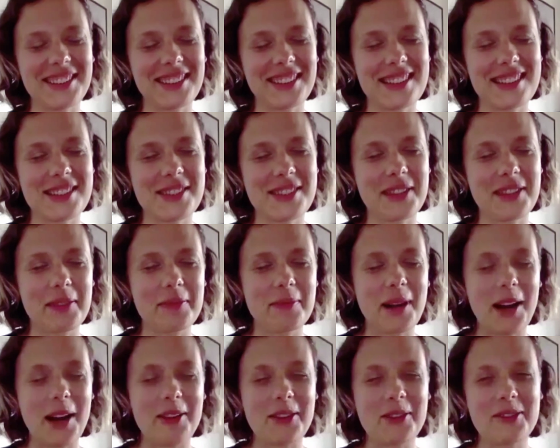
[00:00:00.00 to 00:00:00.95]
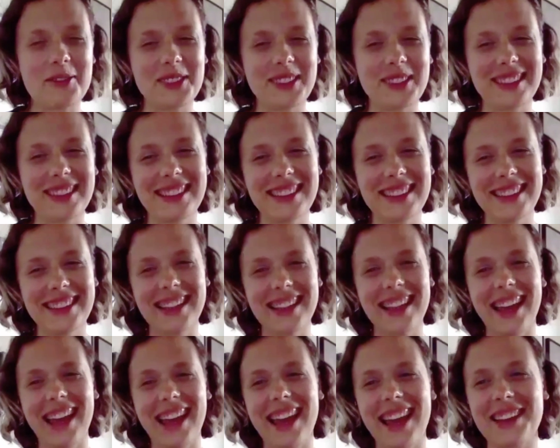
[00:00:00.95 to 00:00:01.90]
it's quite powerful.
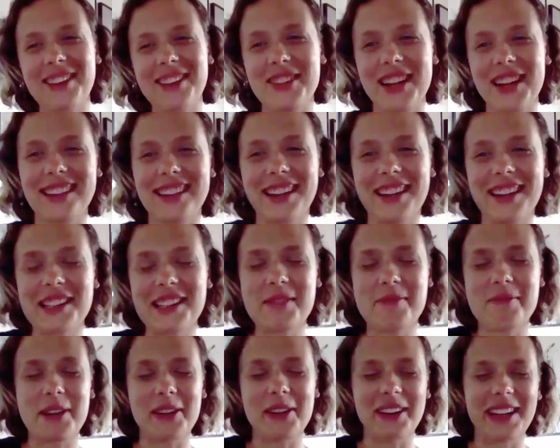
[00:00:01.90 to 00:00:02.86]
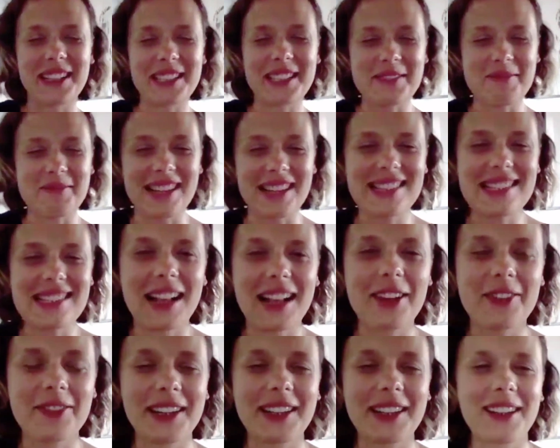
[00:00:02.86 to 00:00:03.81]
I had quite an experience
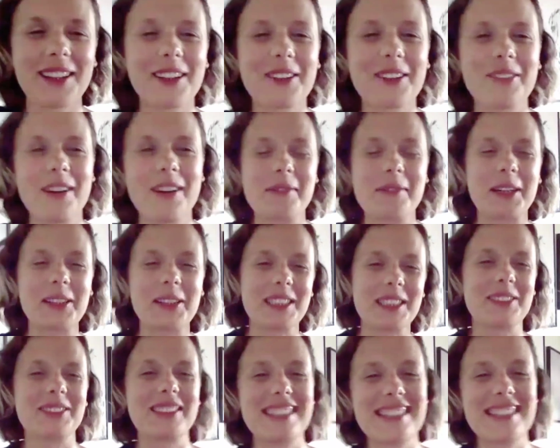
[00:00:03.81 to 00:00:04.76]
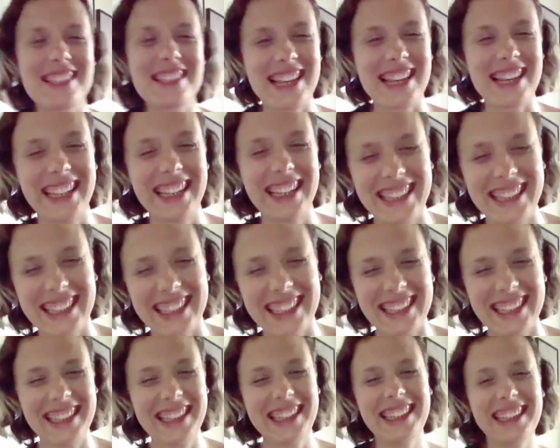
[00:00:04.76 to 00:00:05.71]
myself. I don't know about others.
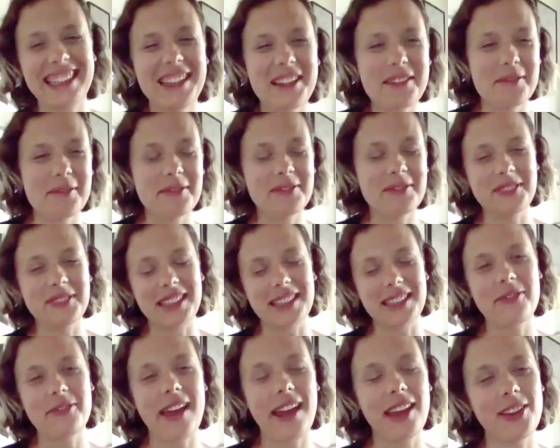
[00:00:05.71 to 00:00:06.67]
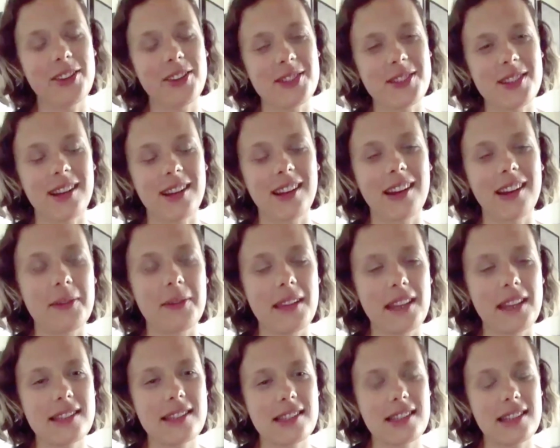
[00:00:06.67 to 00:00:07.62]
But thank you, Sonam.
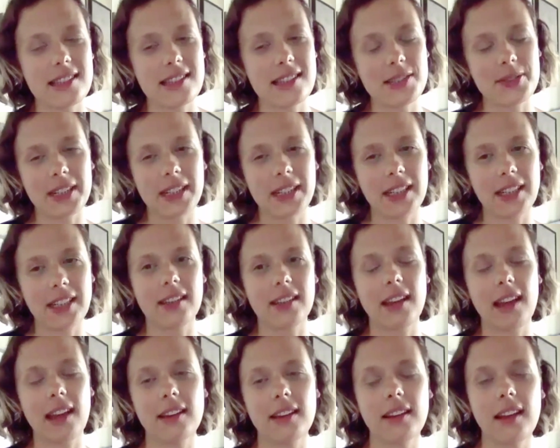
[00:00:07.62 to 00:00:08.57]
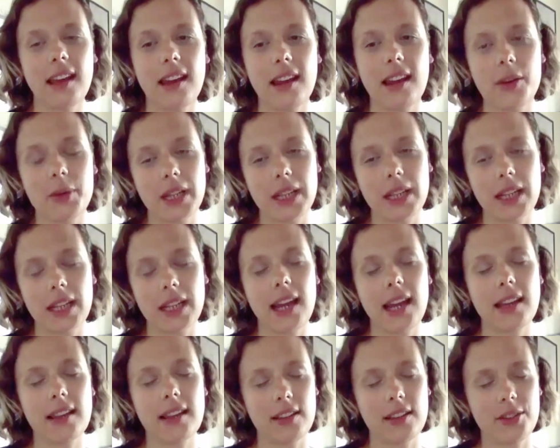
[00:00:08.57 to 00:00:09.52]
That's really, and I really
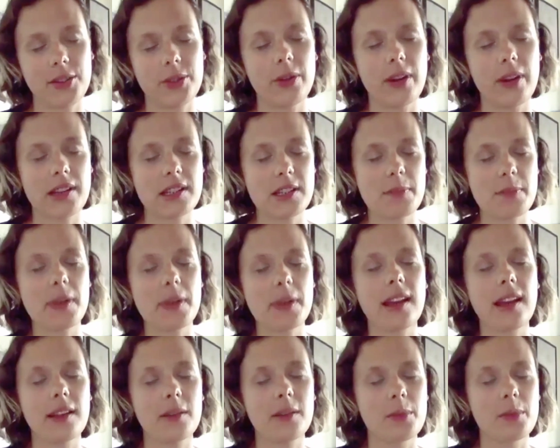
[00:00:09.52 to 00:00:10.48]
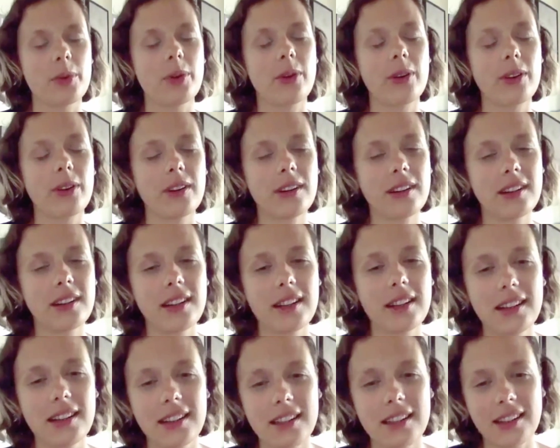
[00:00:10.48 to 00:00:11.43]
like that you explain more
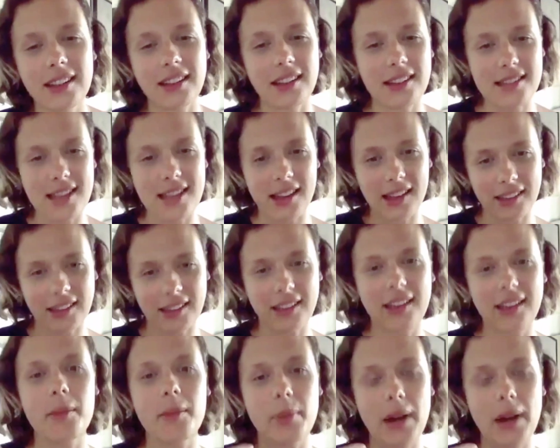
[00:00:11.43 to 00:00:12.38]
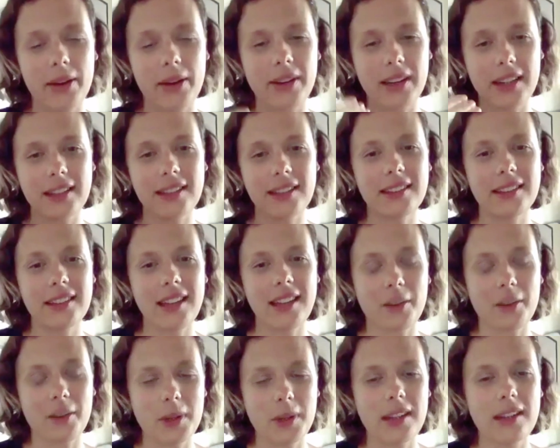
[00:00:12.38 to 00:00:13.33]
exactly about it
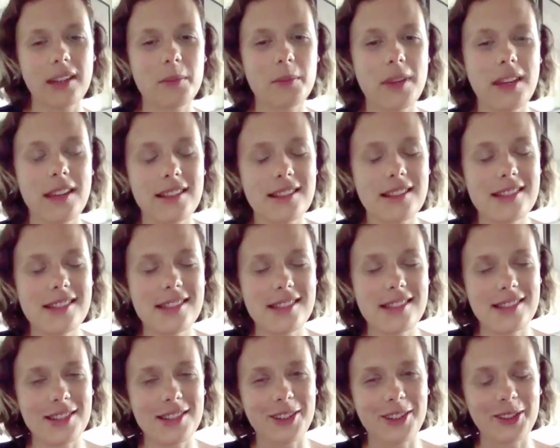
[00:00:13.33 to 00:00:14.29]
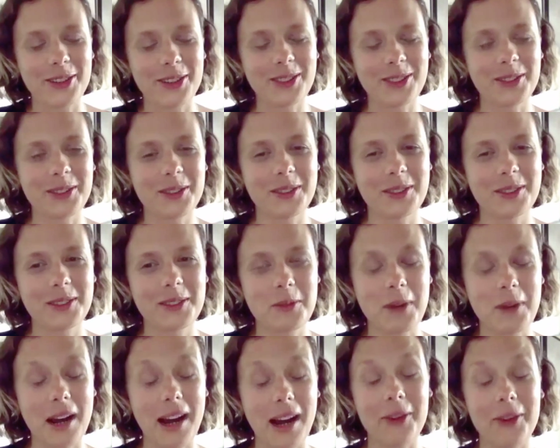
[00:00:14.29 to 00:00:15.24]
and what it means. So
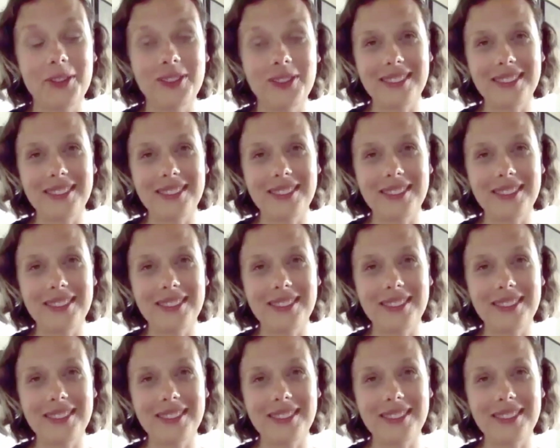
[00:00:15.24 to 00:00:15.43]
wow.